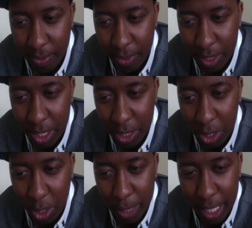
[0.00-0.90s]
You
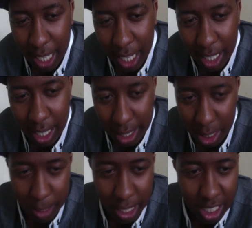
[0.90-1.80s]
told me not to
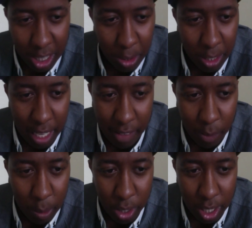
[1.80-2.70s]
speak to you if
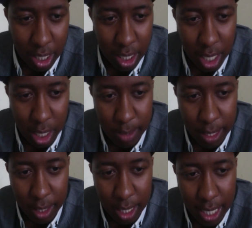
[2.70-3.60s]
we weren't going to talk
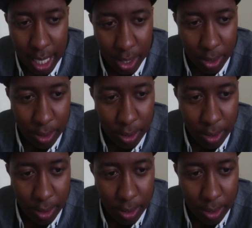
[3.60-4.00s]
about Nintendo.